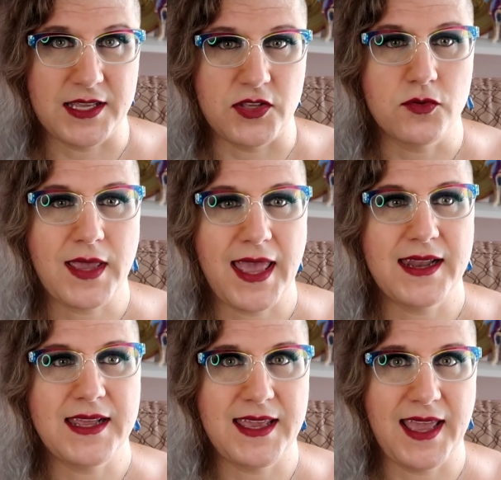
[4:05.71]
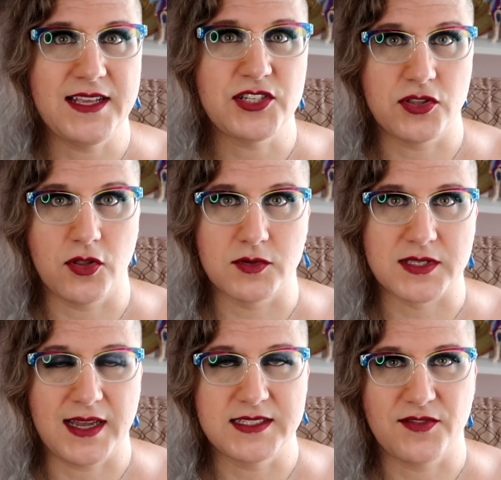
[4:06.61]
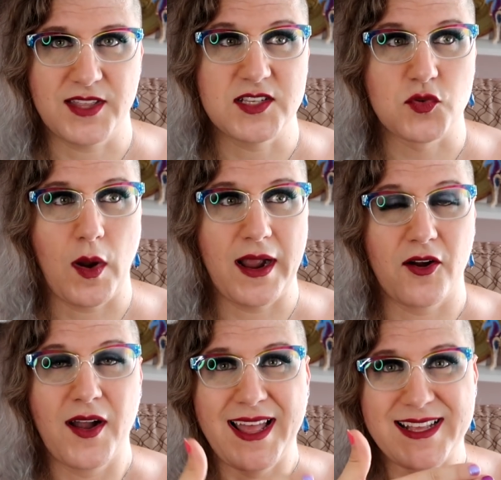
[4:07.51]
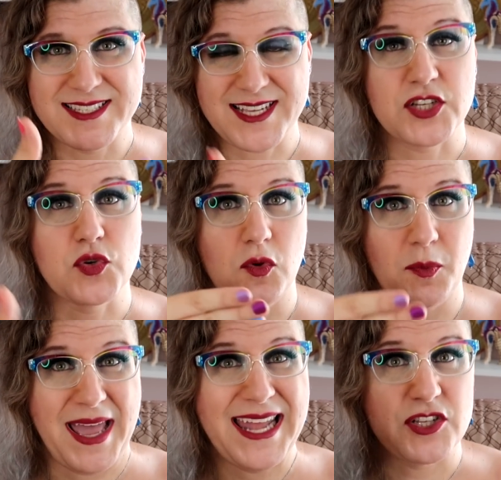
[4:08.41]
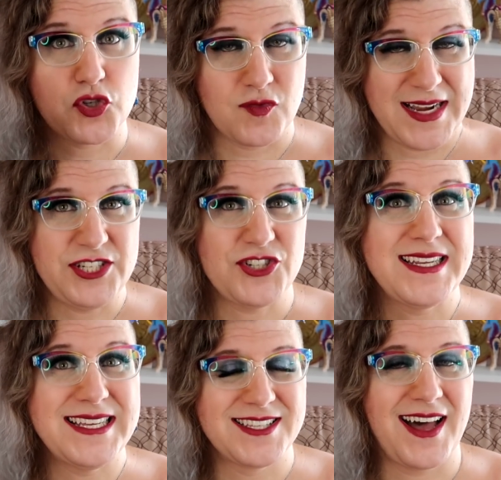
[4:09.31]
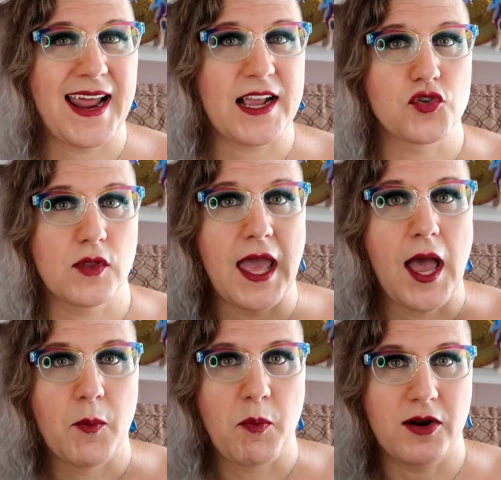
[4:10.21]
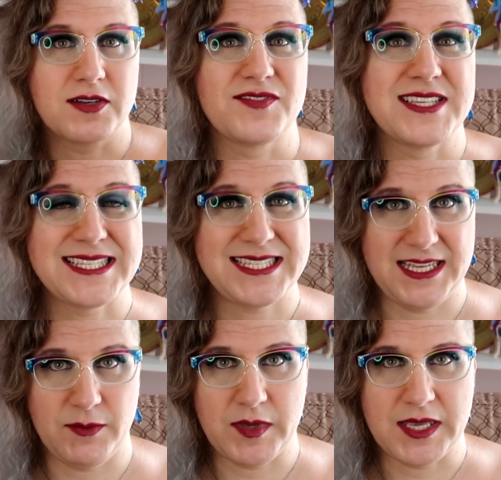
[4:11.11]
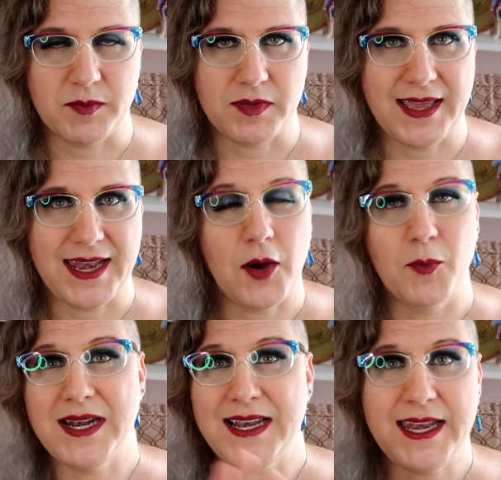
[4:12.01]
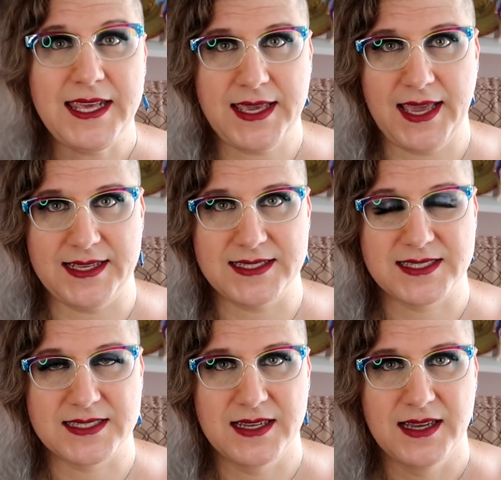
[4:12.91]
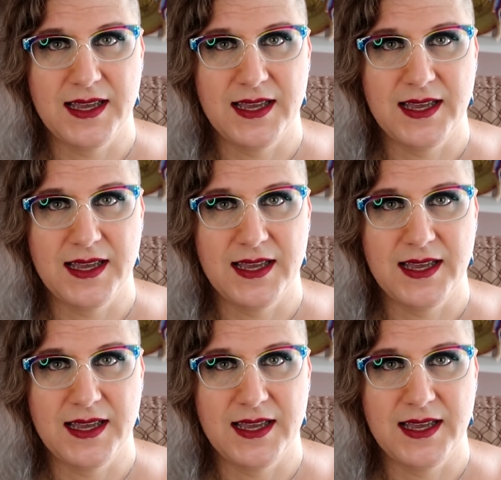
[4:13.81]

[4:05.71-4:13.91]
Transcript: You can engage in those kinds of things where sexual penetration is not actually part of the scene being played out. But in any case,